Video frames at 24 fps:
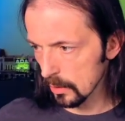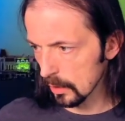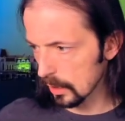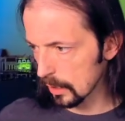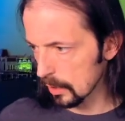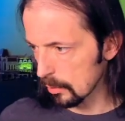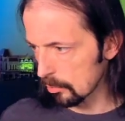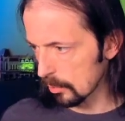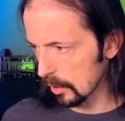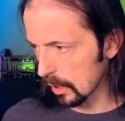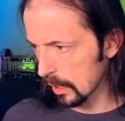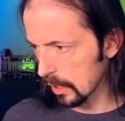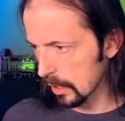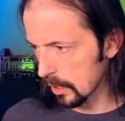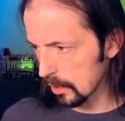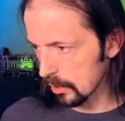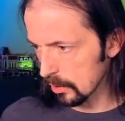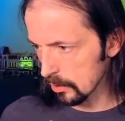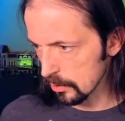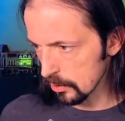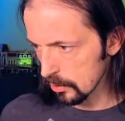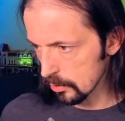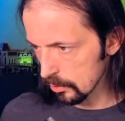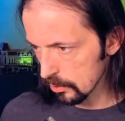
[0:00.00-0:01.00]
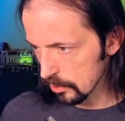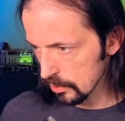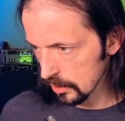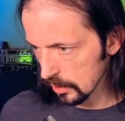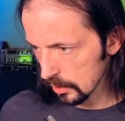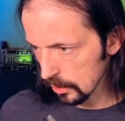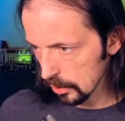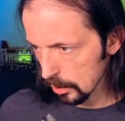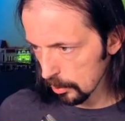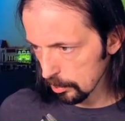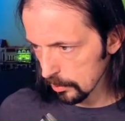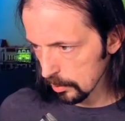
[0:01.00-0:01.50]
Am I
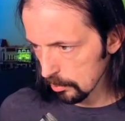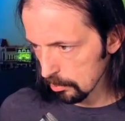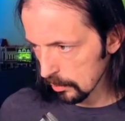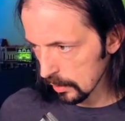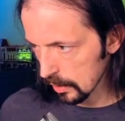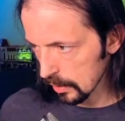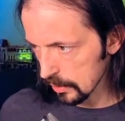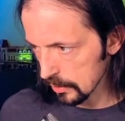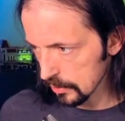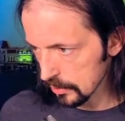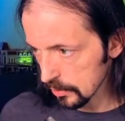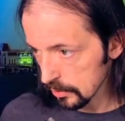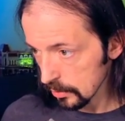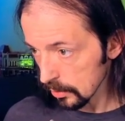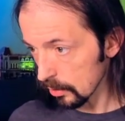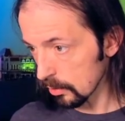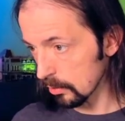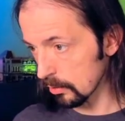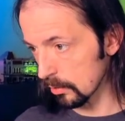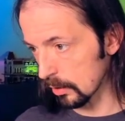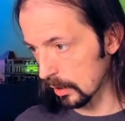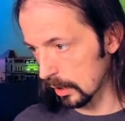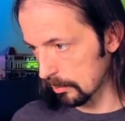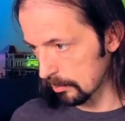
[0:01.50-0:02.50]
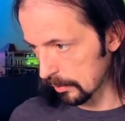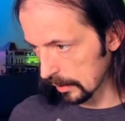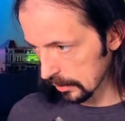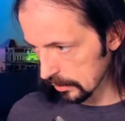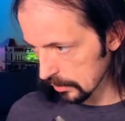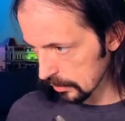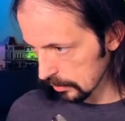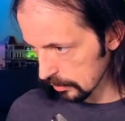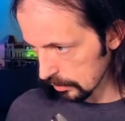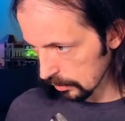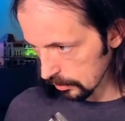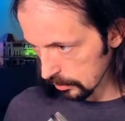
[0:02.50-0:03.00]
using the optimized? No, I'm
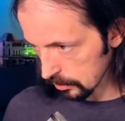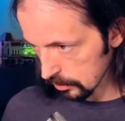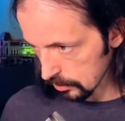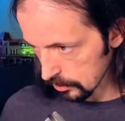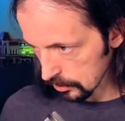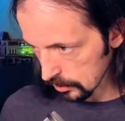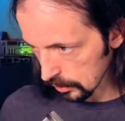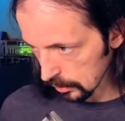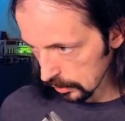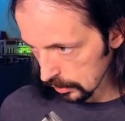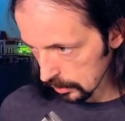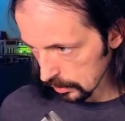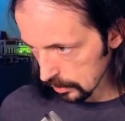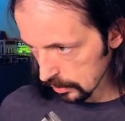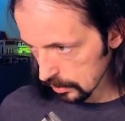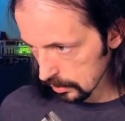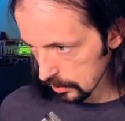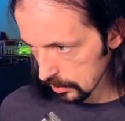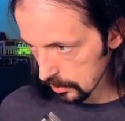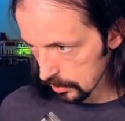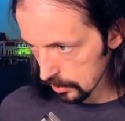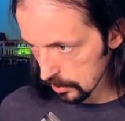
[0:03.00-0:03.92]
actually not using it.